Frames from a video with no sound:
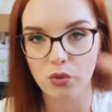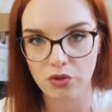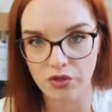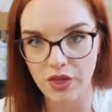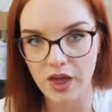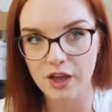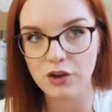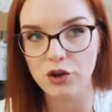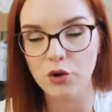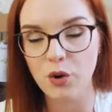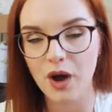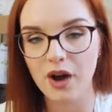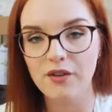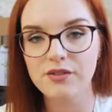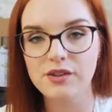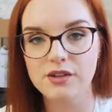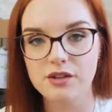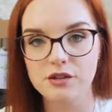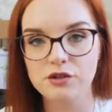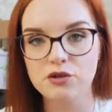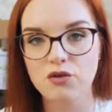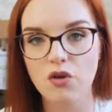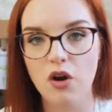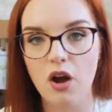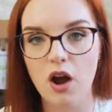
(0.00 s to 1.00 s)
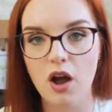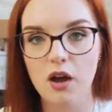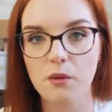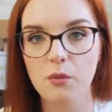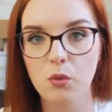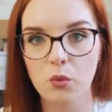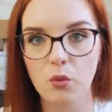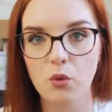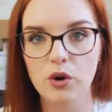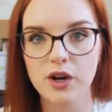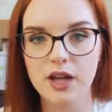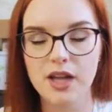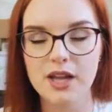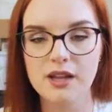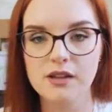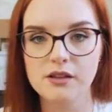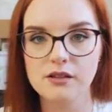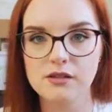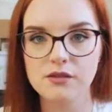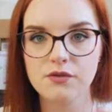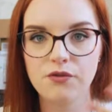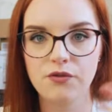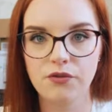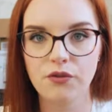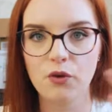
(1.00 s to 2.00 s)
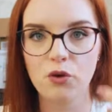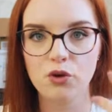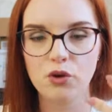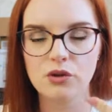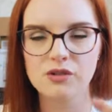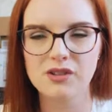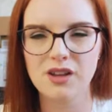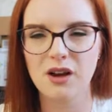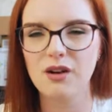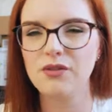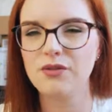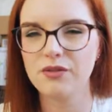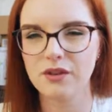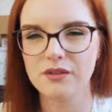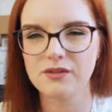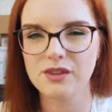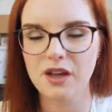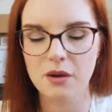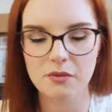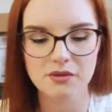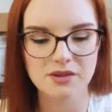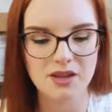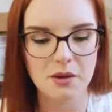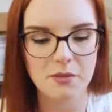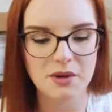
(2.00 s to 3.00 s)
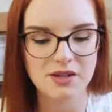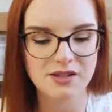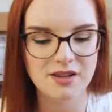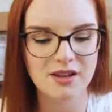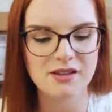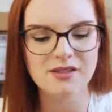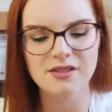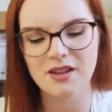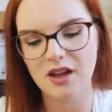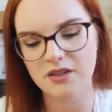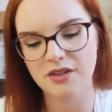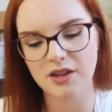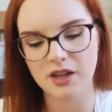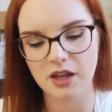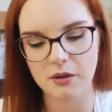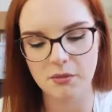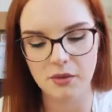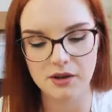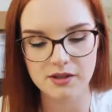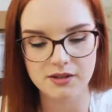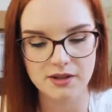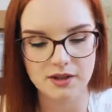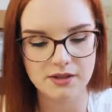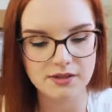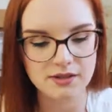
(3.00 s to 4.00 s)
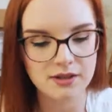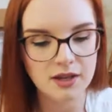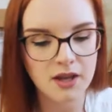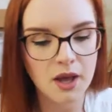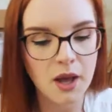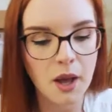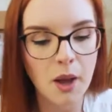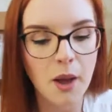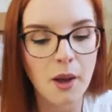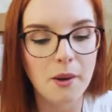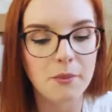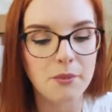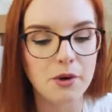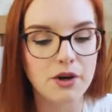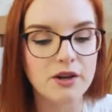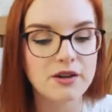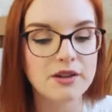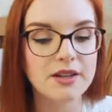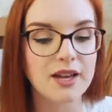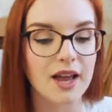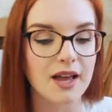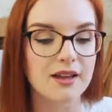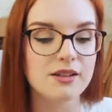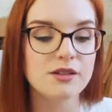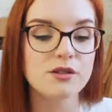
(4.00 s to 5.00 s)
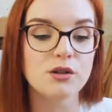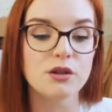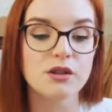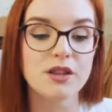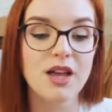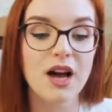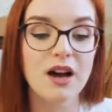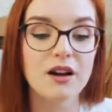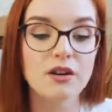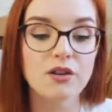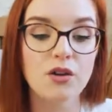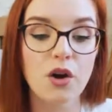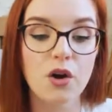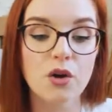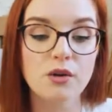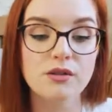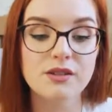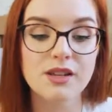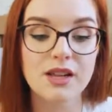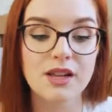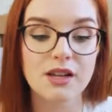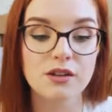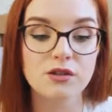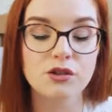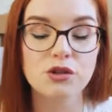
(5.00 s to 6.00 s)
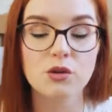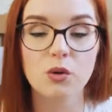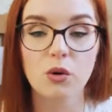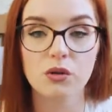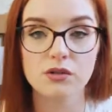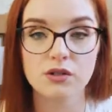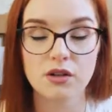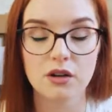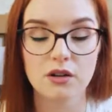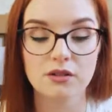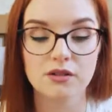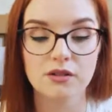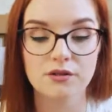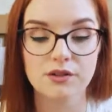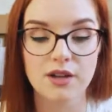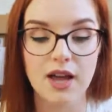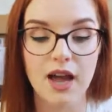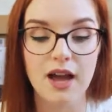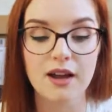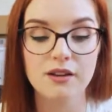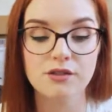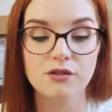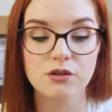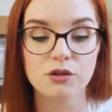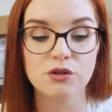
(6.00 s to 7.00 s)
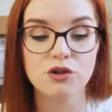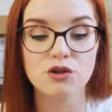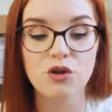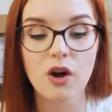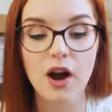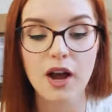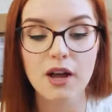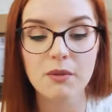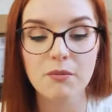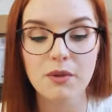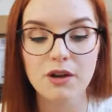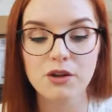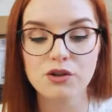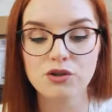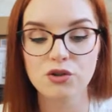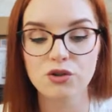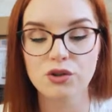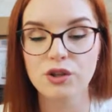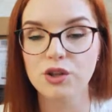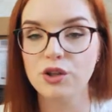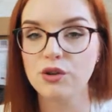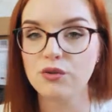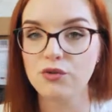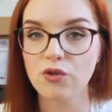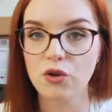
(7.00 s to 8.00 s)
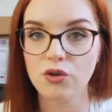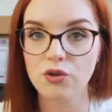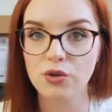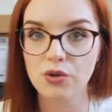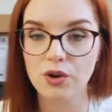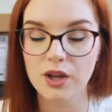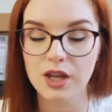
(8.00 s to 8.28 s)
then you have to describe what it is for yourself. That makes sense? I think it makes sense. But yeah, so that goes into alternative text. So try and make sure that you've got your